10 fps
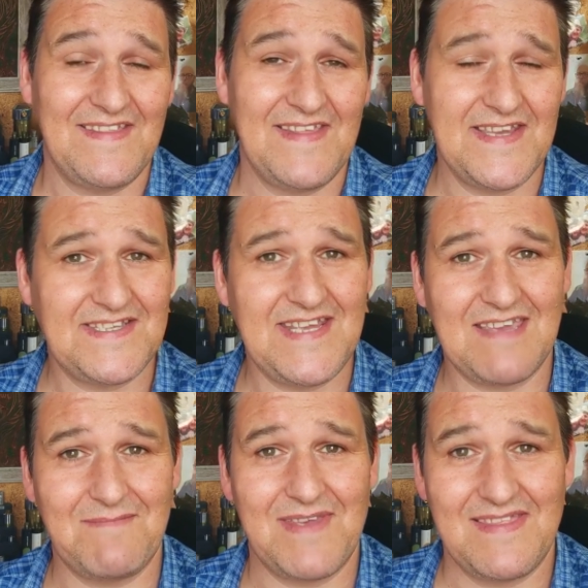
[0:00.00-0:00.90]
that it's
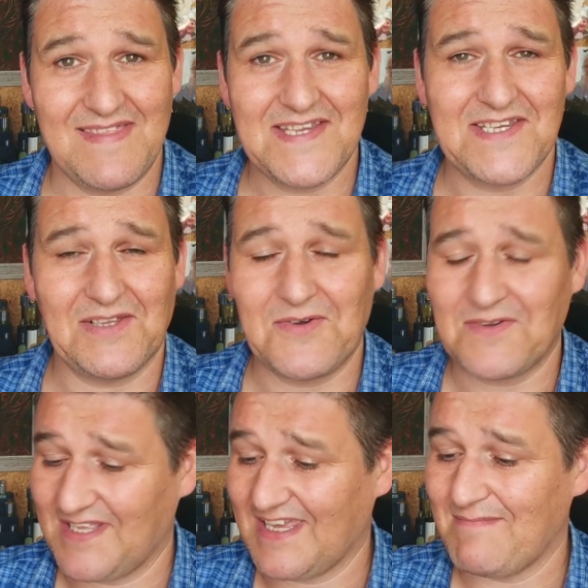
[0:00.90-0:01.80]
taken me this
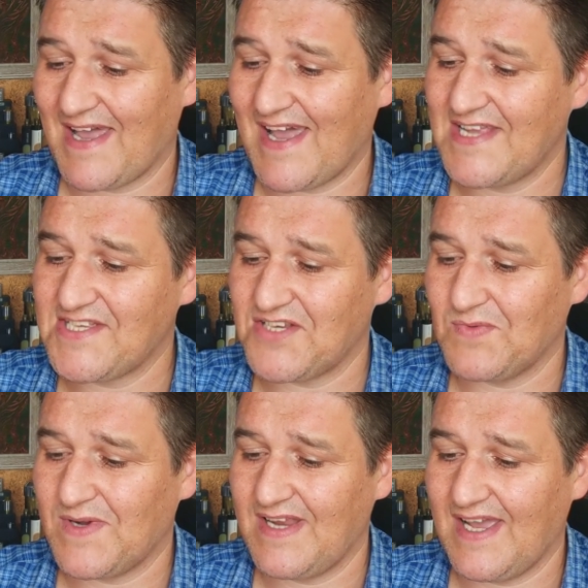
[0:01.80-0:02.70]
long to get my hands on
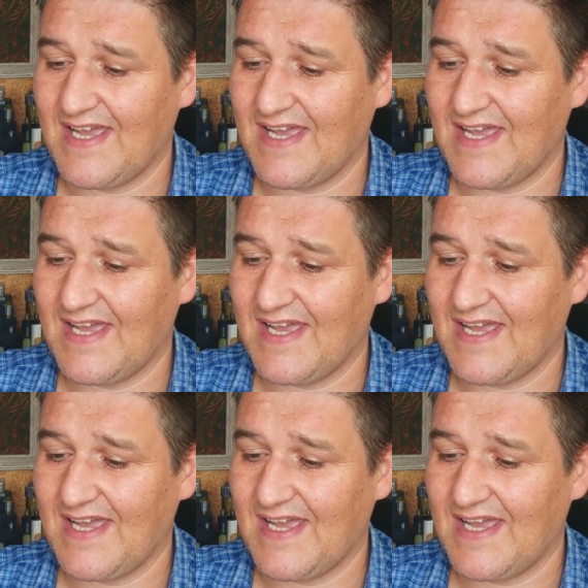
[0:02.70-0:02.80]
one